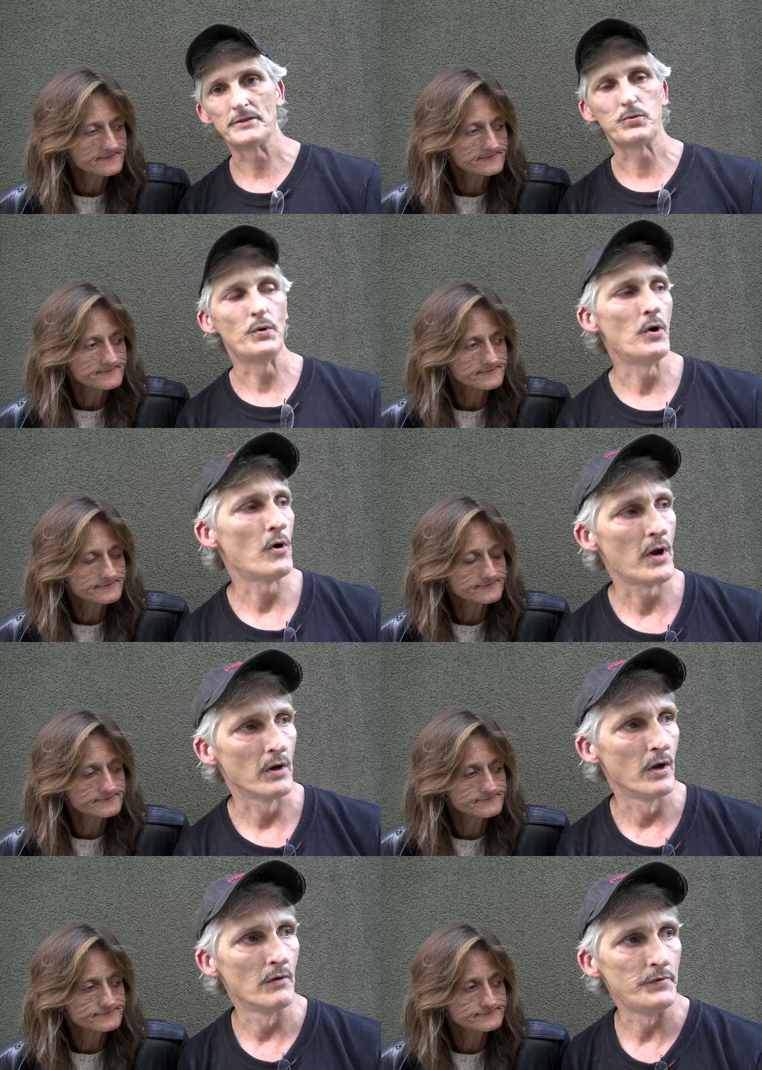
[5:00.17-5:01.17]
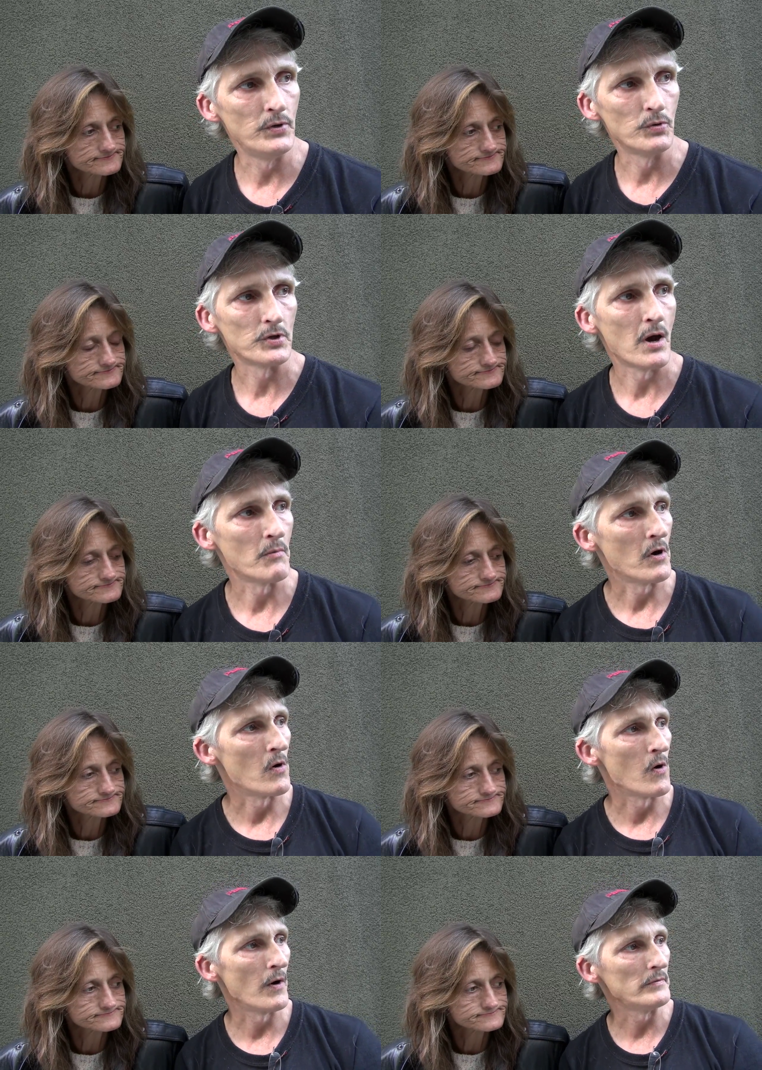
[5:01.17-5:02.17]
Speaker 1: sweetheart, I love you with all my
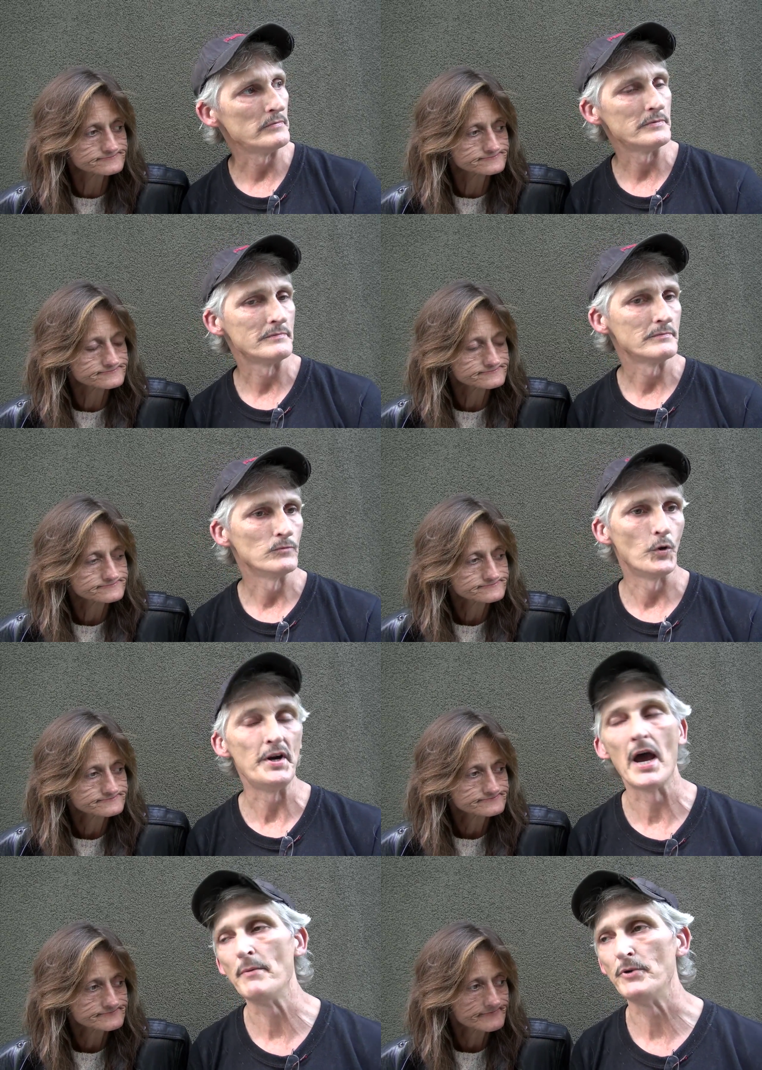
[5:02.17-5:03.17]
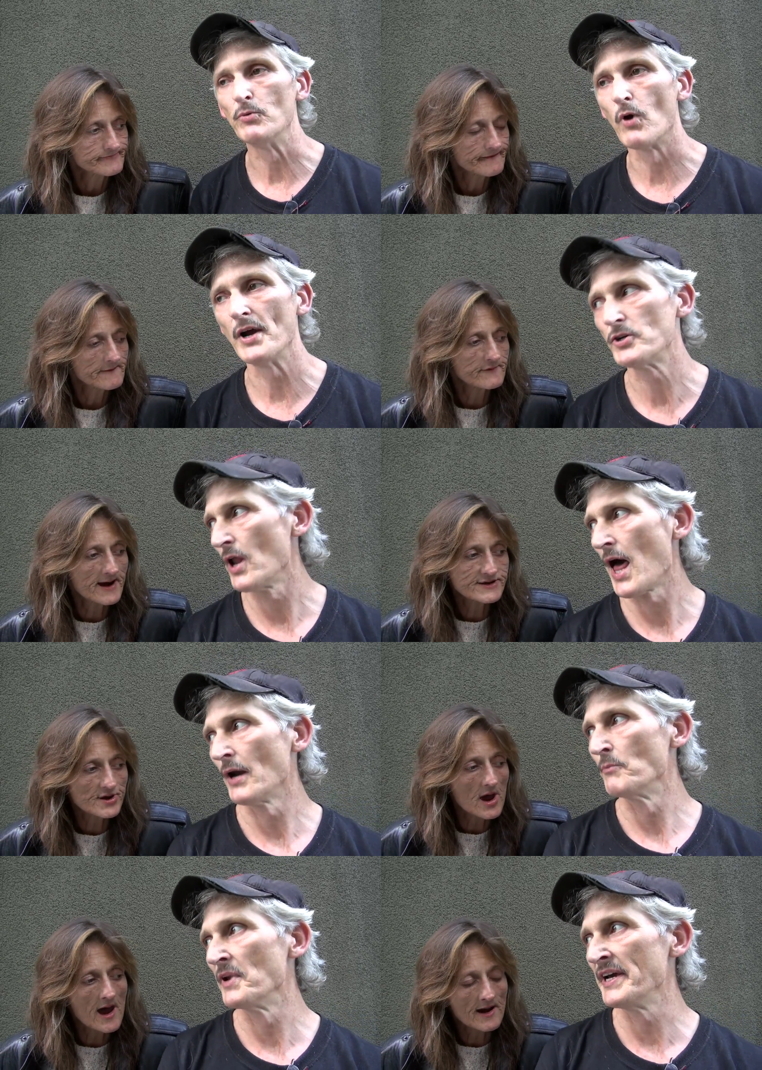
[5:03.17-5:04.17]
heart. We named you Rachel,
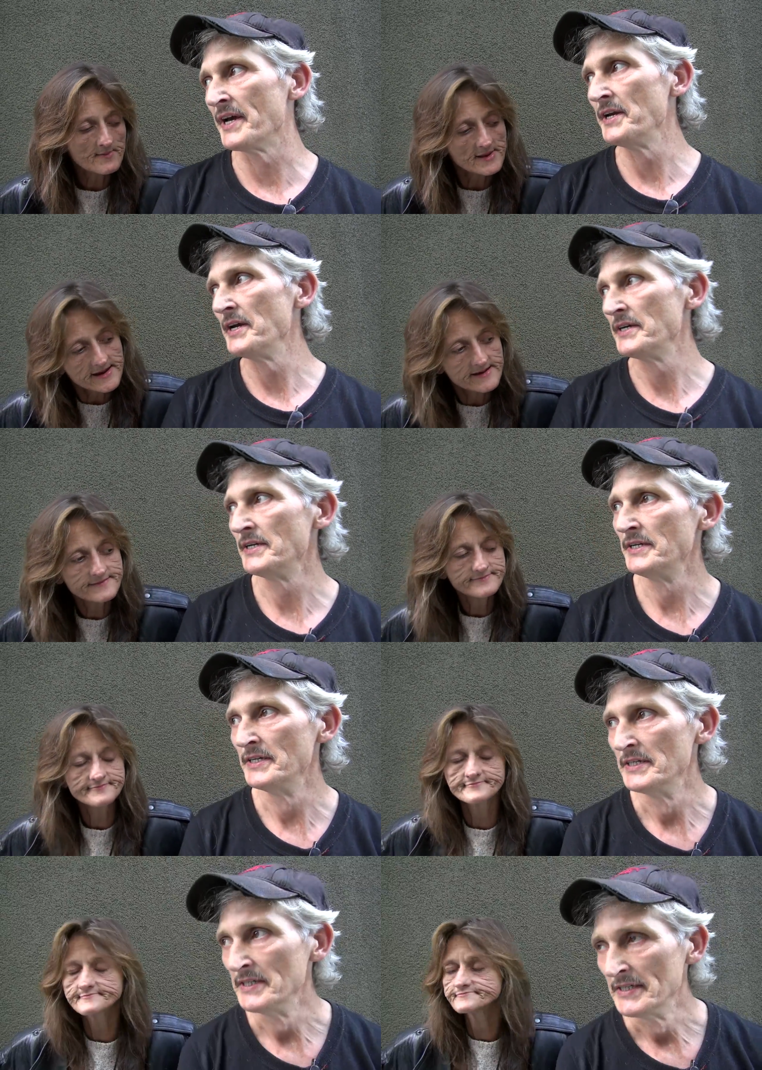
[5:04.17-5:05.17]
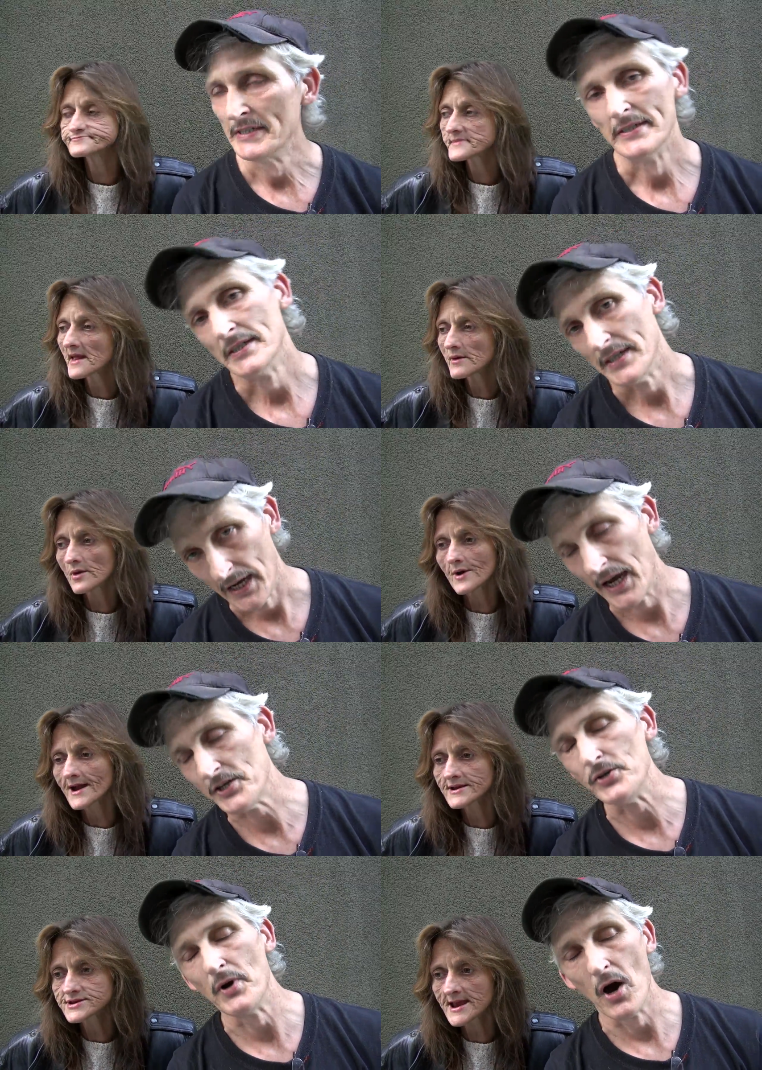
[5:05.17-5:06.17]
Rachel Lynn.
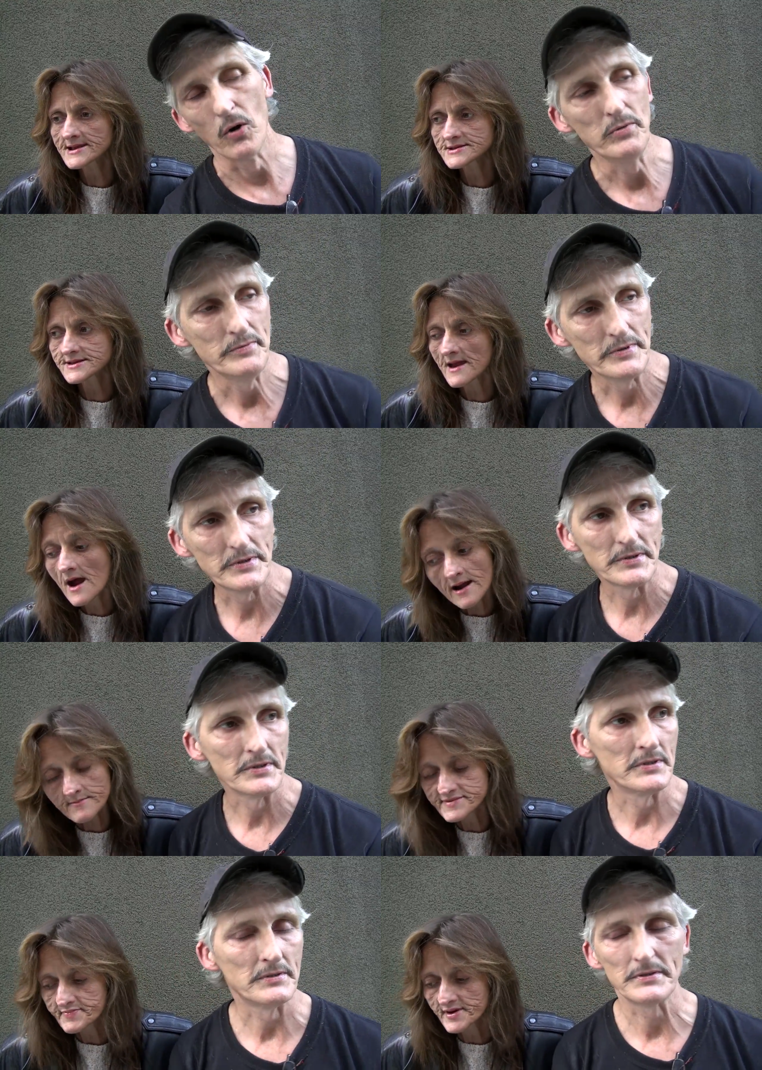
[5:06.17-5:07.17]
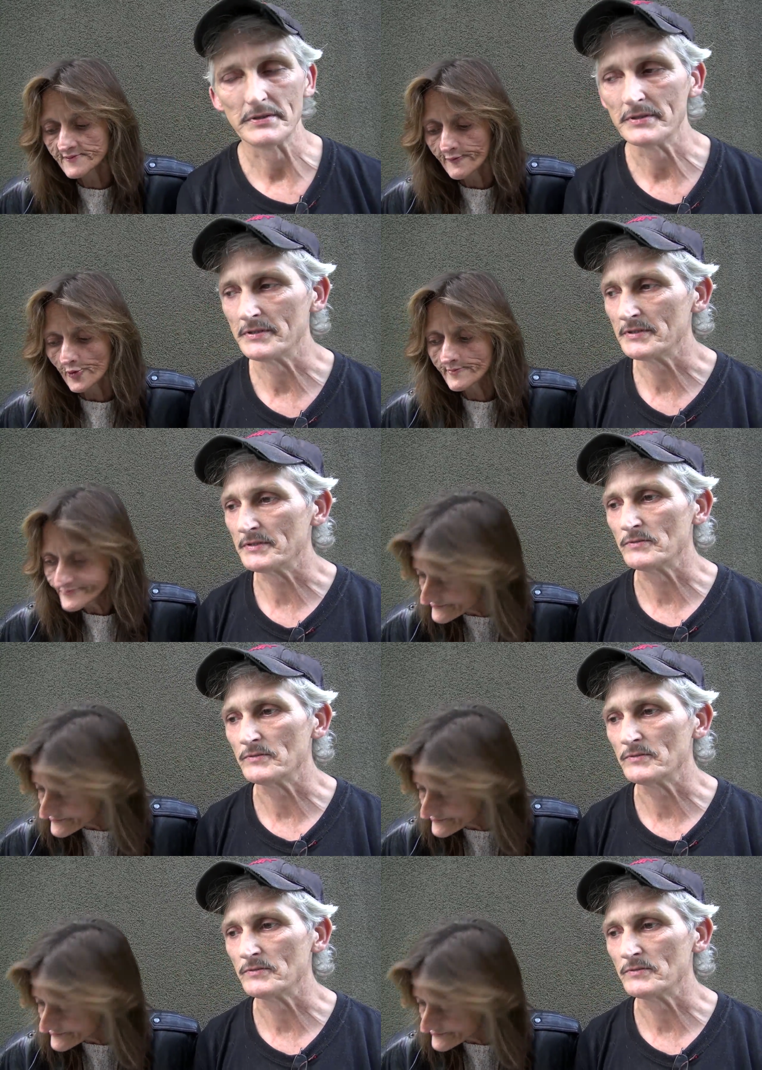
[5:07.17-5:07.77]
Speaker 2: As you know. Autumn's beautiful.